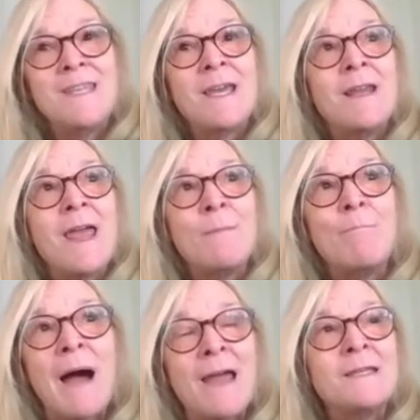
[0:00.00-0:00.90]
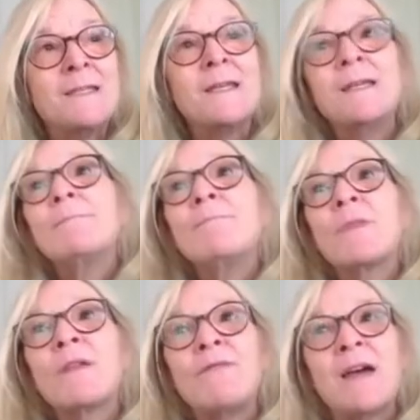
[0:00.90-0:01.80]
DNA binding
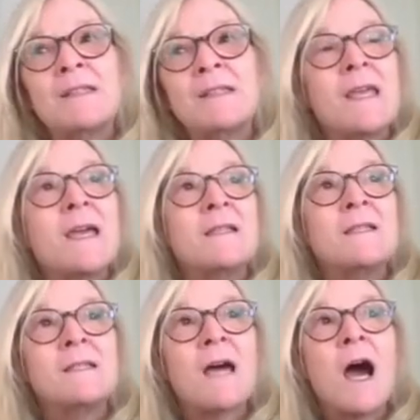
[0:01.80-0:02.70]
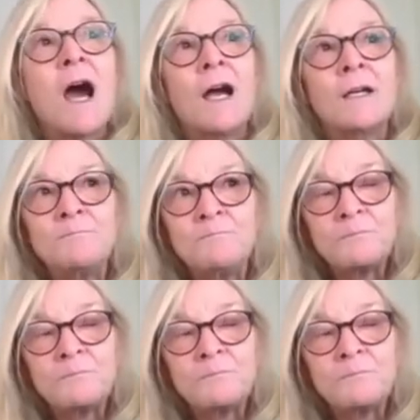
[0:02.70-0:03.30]
vesicants are